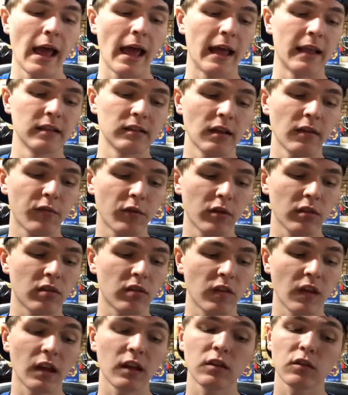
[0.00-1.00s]
and different
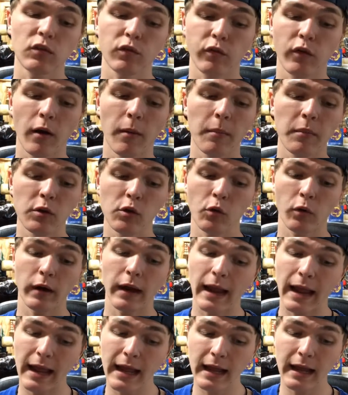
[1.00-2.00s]
things from your
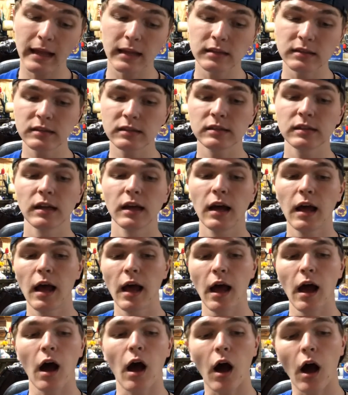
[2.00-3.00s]
hands
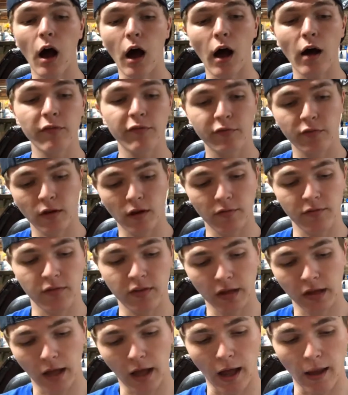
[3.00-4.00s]
off of
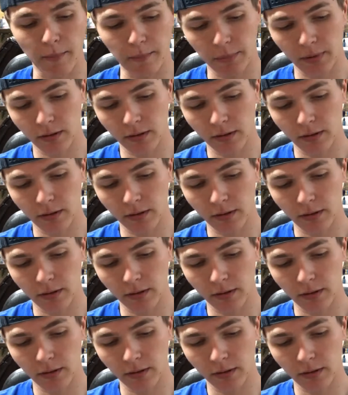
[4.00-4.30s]
the cup.